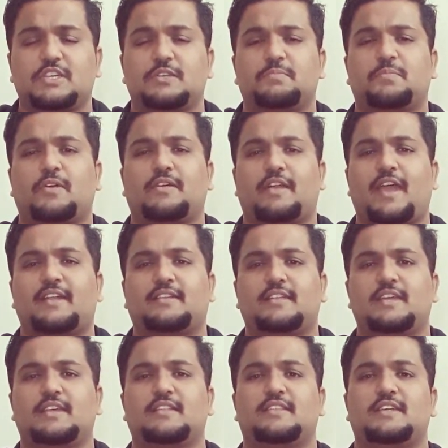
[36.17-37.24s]
in
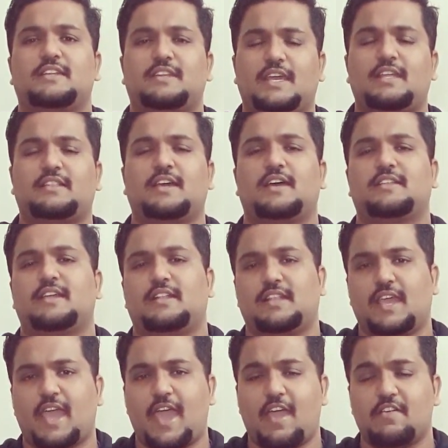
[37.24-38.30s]
protecting the data that
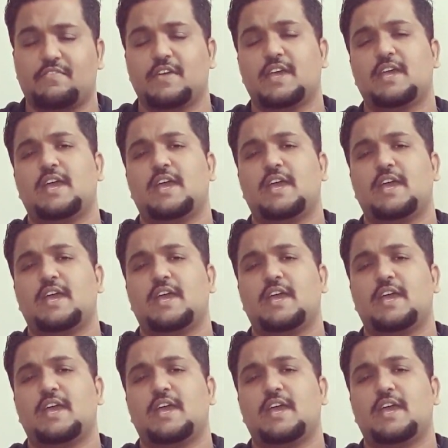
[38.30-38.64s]
they have.